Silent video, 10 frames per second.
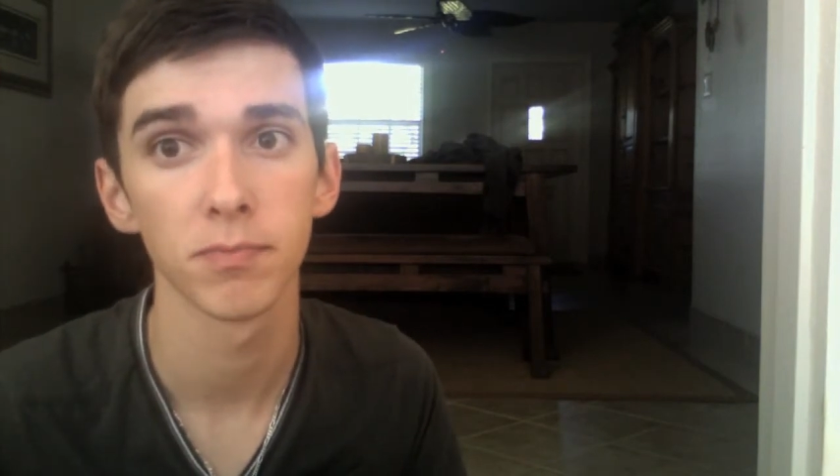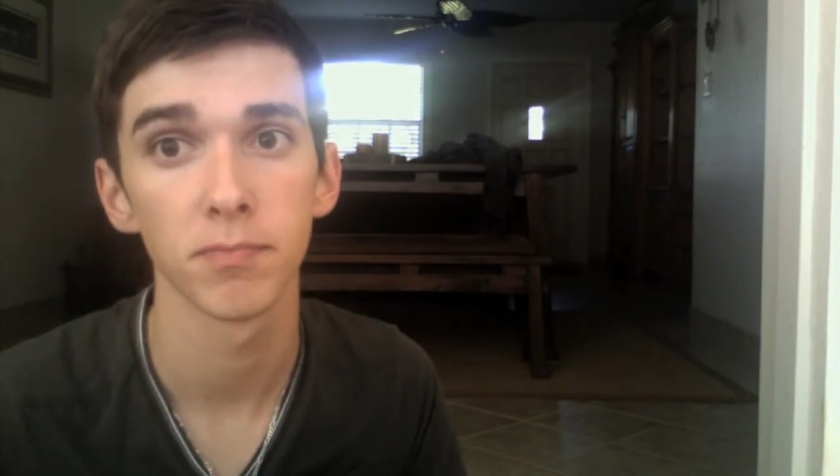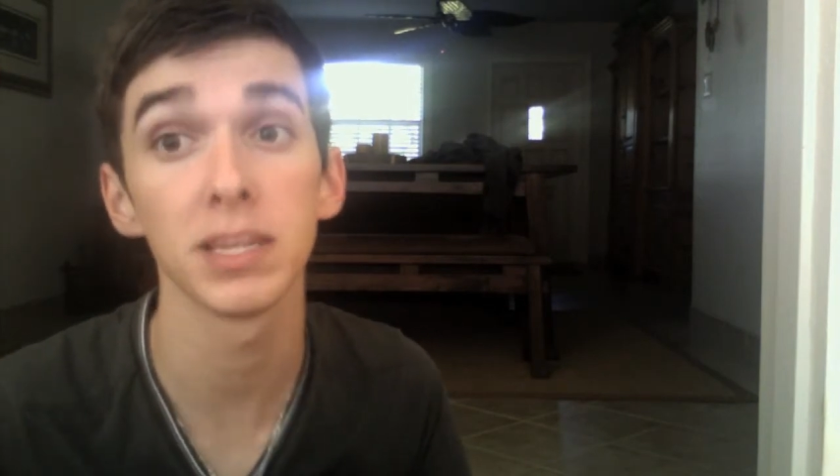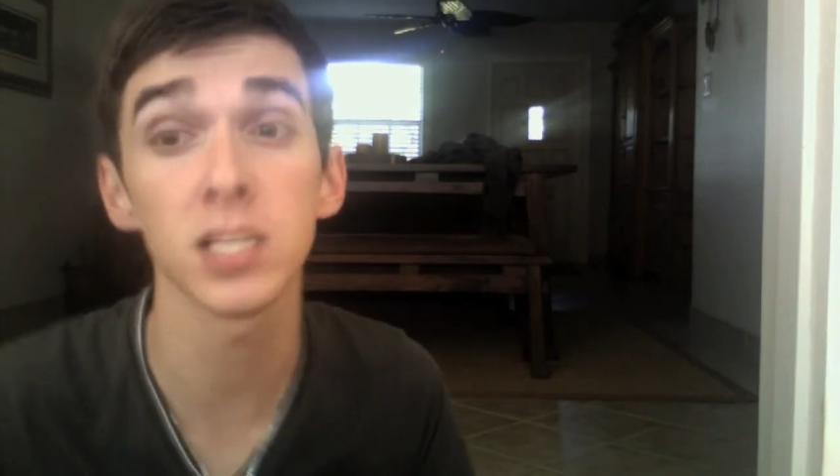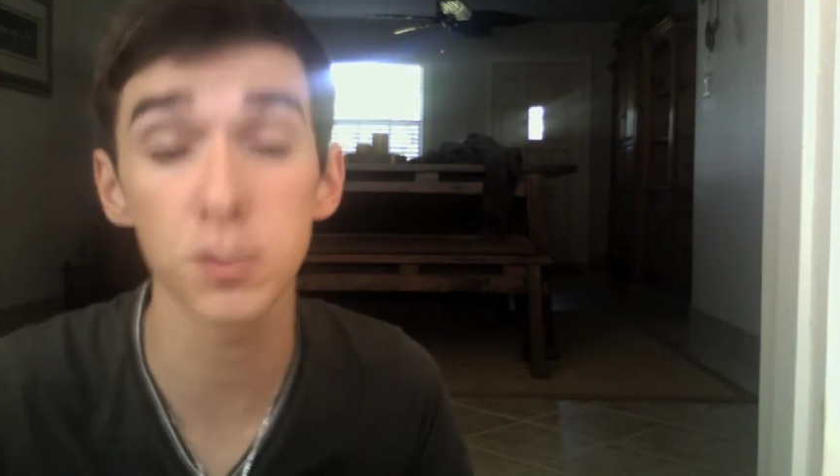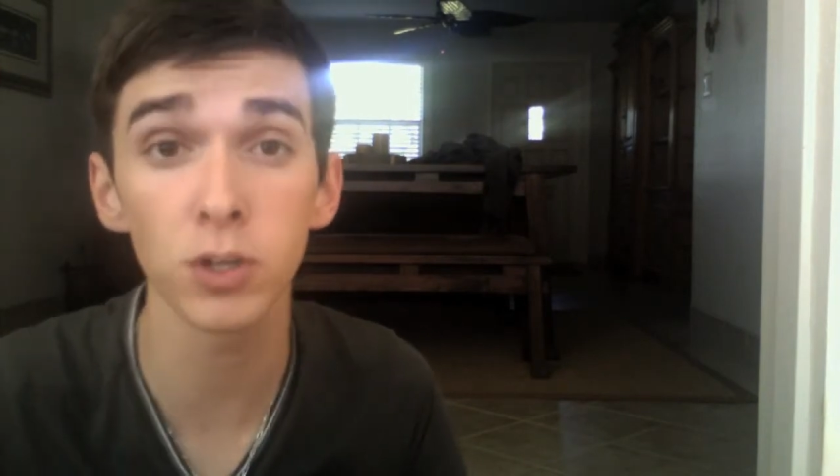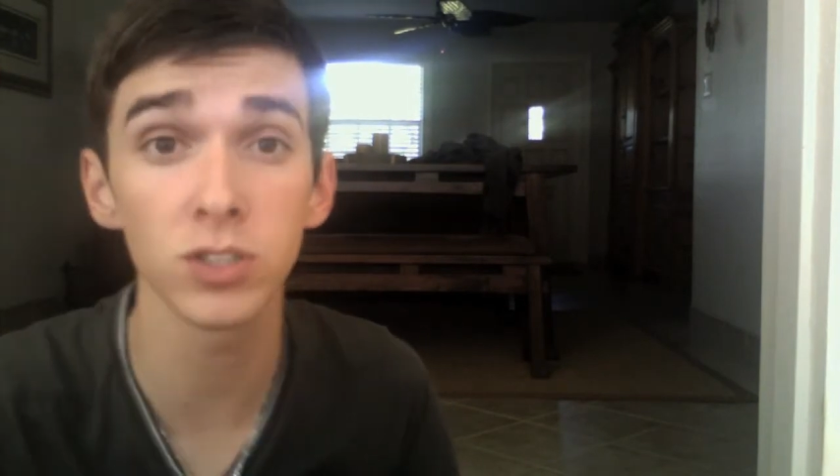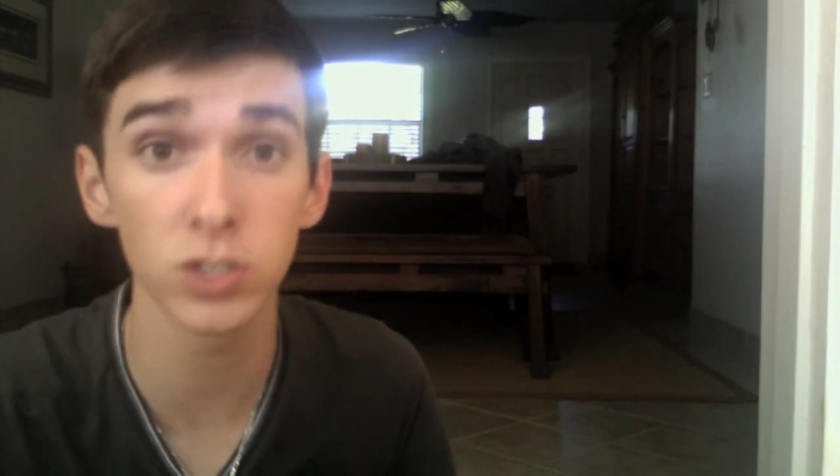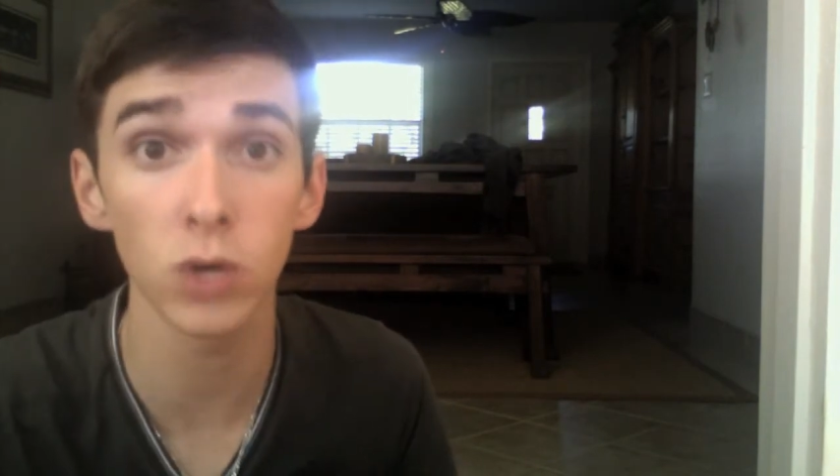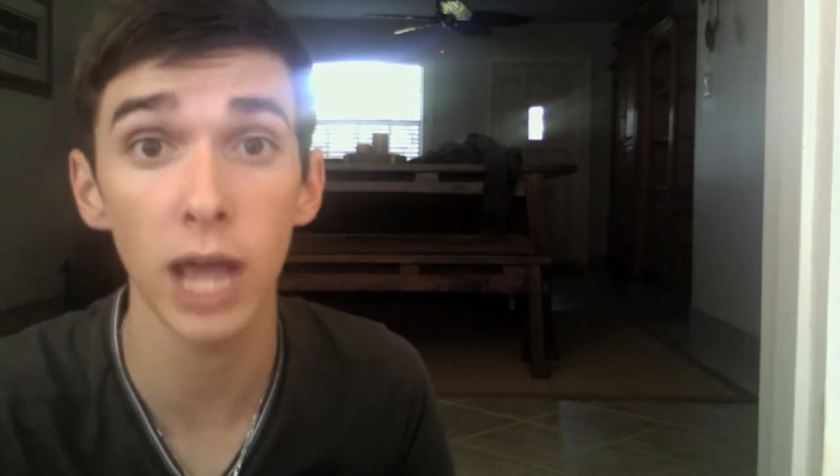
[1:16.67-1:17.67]
But this
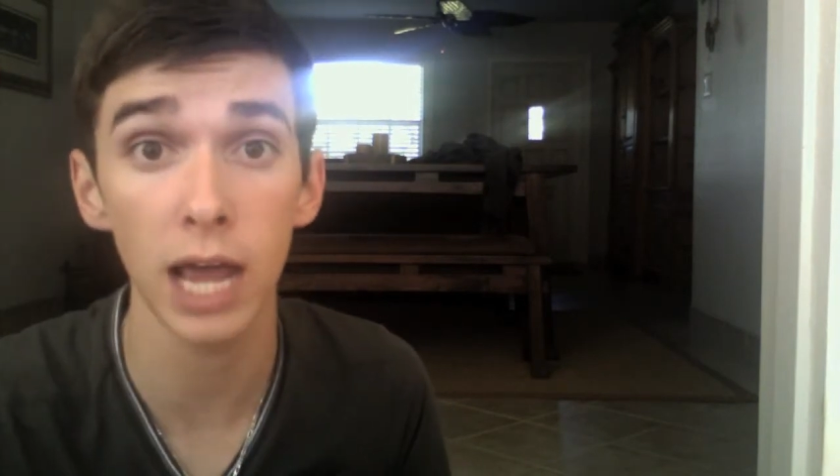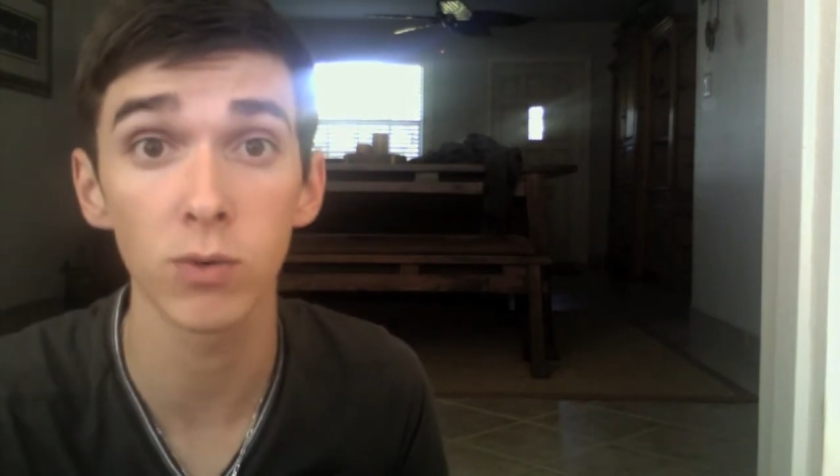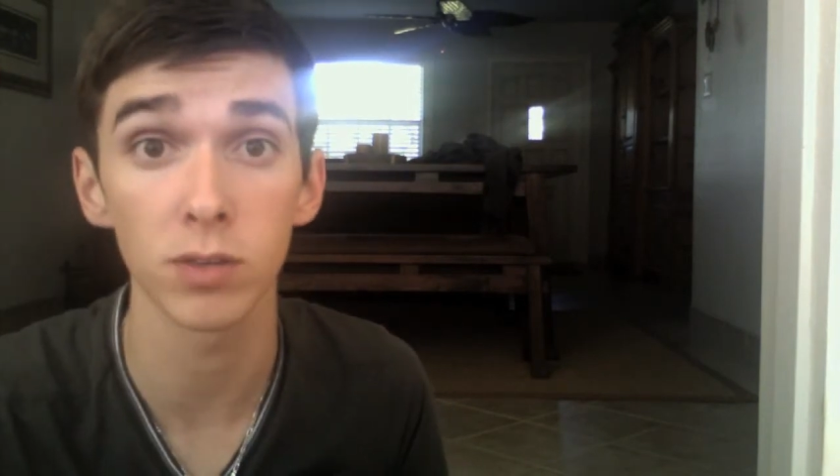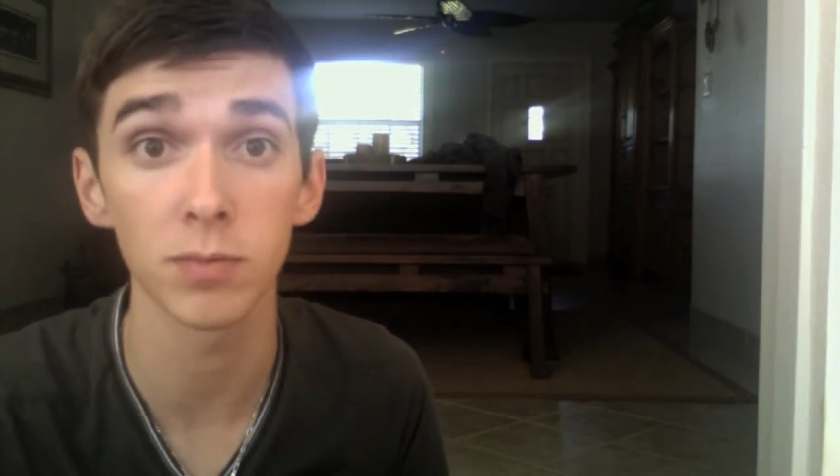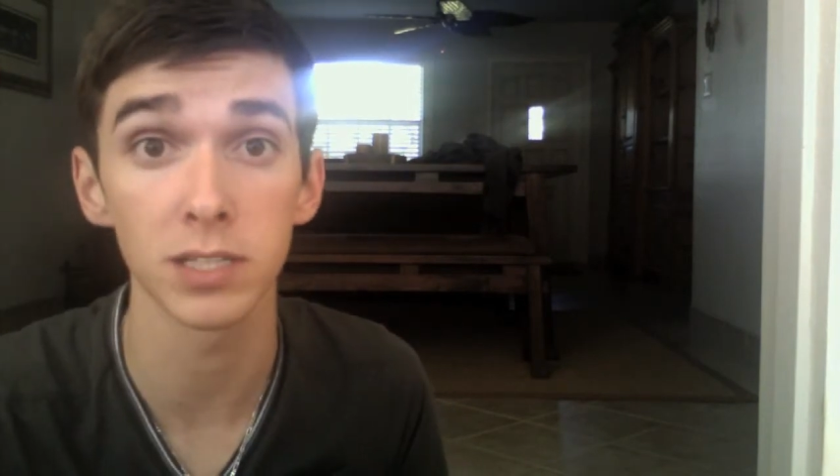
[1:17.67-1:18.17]
person's okay with me